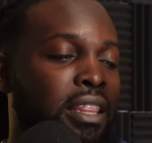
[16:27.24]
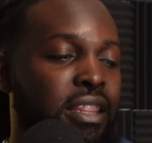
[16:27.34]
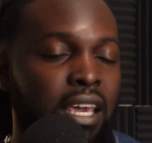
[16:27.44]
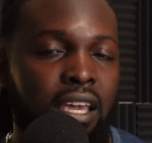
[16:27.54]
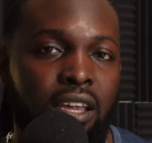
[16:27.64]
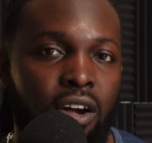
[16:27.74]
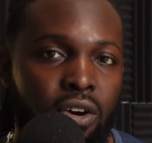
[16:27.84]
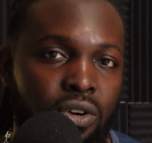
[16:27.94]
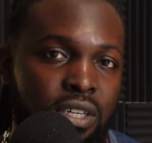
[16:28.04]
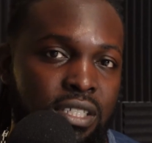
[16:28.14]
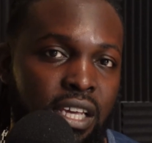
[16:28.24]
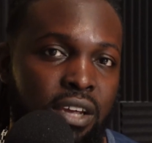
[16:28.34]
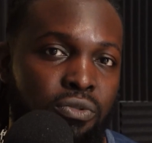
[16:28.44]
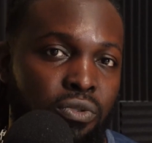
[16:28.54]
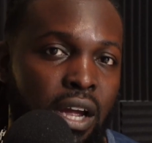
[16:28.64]
they are going to stay
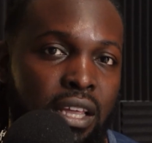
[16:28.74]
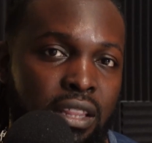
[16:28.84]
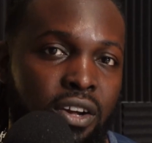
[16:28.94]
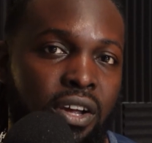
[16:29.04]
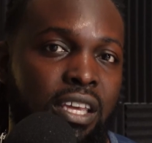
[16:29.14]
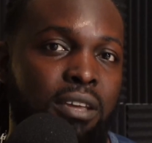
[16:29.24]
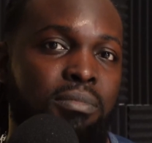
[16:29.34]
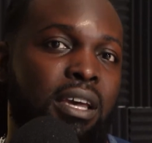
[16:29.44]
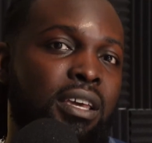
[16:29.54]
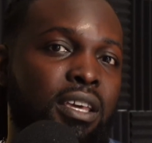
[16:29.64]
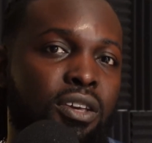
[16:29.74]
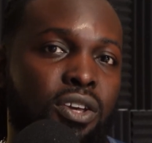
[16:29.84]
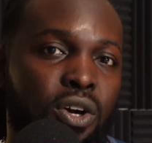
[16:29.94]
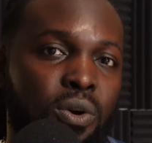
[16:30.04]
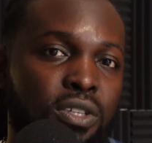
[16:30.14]
right there and keep that heat
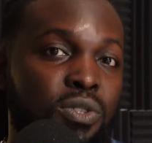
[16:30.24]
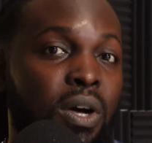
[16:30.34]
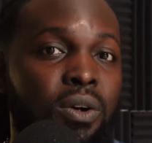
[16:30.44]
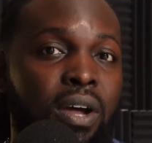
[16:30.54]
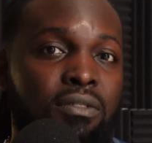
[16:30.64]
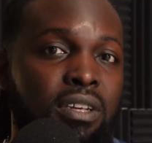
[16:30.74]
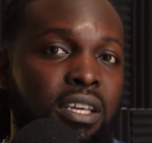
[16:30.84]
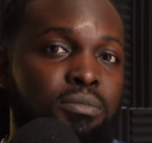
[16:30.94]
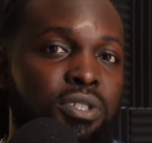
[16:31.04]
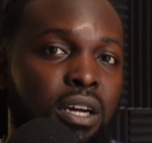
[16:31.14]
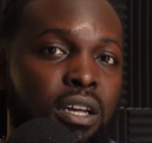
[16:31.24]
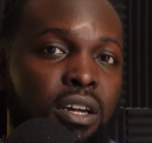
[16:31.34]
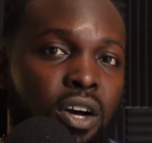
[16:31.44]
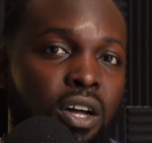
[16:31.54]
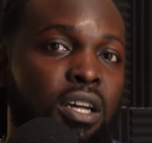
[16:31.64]
going, so I don't have to keep chucking
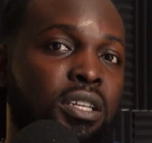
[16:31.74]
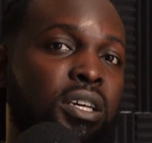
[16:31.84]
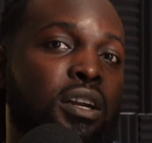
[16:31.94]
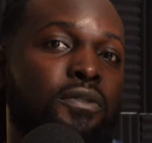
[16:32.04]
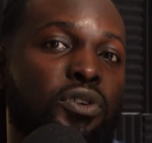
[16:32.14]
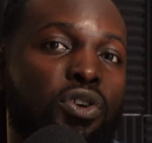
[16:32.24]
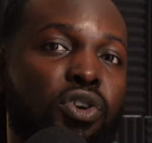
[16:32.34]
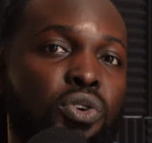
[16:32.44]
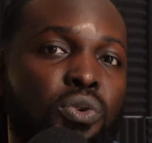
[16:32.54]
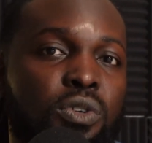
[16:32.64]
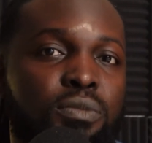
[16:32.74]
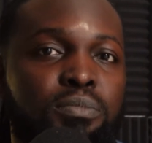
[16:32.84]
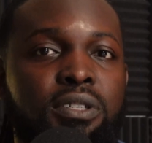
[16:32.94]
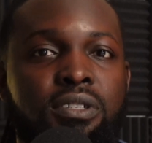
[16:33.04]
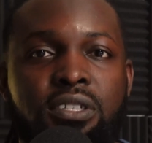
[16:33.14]
on a ton of huge
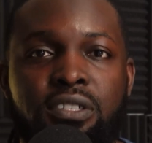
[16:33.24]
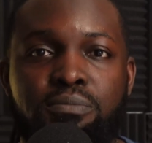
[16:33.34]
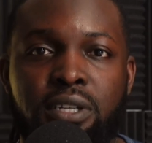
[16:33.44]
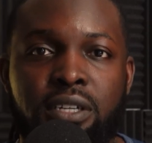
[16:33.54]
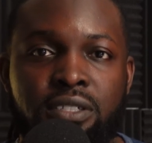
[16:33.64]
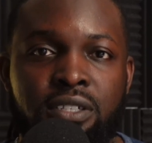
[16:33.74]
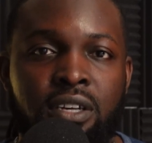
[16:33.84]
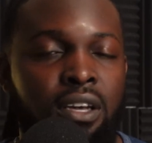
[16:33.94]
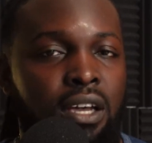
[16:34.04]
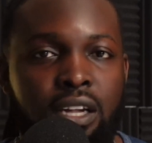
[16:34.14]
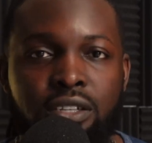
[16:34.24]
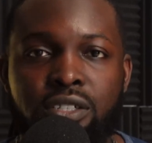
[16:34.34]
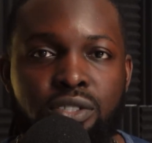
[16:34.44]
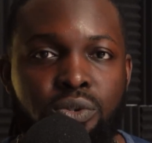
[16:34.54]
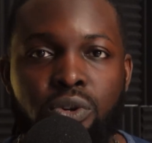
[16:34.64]
pieces of splits. I can
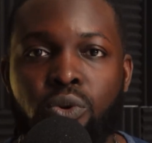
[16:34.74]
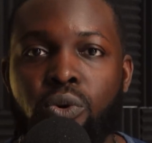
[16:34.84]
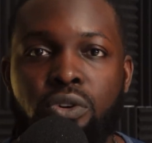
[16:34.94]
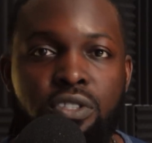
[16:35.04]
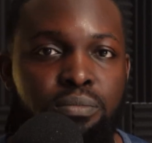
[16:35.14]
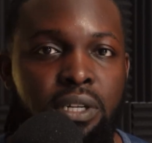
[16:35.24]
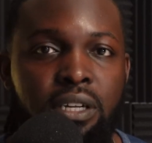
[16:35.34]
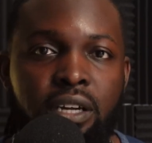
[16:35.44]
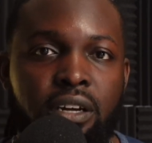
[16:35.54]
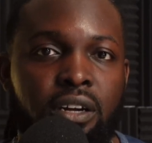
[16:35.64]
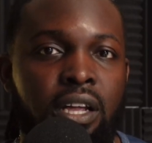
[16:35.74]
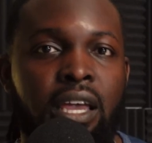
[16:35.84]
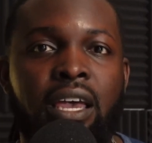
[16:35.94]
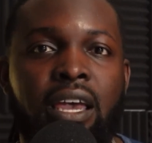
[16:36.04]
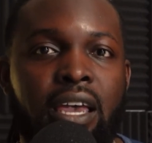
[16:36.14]
just do a quarter split here,
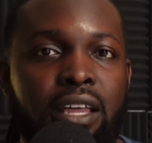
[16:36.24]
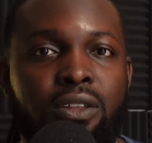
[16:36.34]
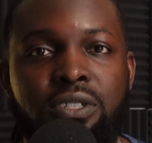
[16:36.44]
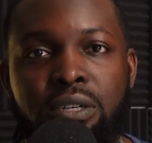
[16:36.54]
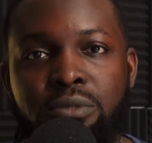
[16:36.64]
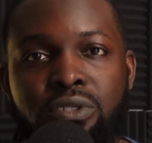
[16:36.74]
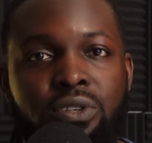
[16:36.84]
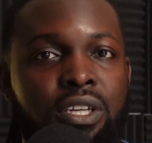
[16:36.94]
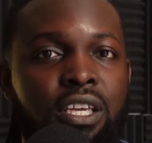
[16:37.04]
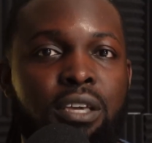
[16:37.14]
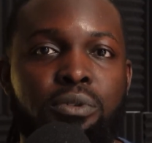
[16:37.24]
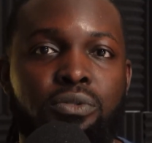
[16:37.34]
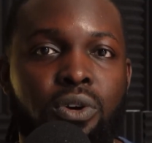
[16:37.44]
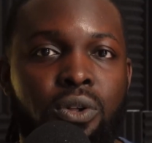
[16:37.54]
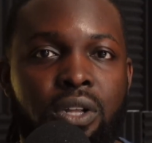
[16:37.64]
and those embers are going to keep it
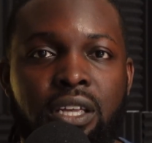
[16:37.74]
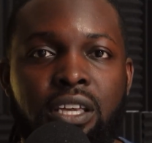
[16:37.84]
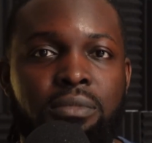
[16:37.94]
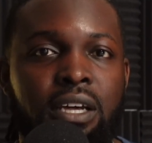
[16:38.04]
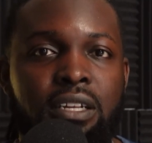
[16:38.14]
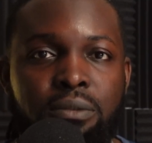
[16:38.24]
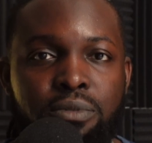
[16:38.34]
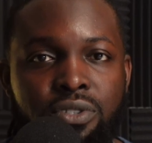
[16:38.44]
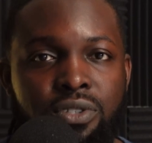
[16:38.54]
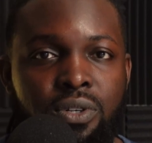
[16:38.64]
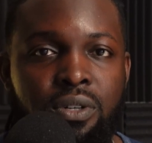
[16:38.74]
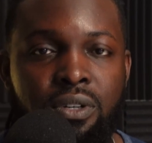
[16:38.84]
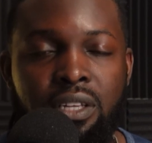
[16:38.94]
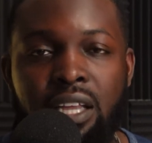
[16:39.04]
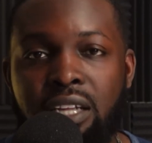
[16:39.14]
rolling and keep that temperature going.
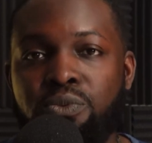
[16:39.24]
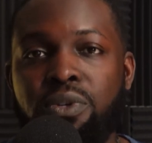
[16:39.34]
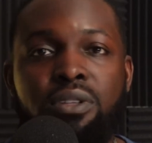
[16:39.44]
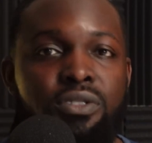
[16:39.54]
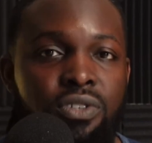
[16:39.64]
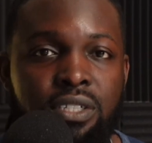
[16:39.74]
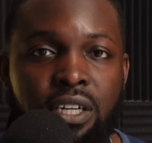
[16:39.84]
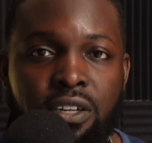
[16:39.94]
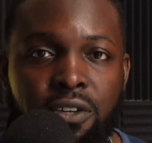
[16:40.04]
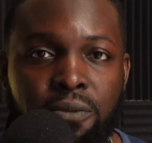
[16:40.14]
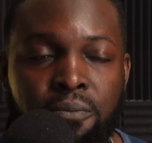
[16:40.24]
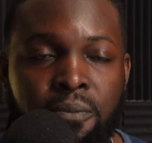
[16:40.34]
That's one of the tricks I do.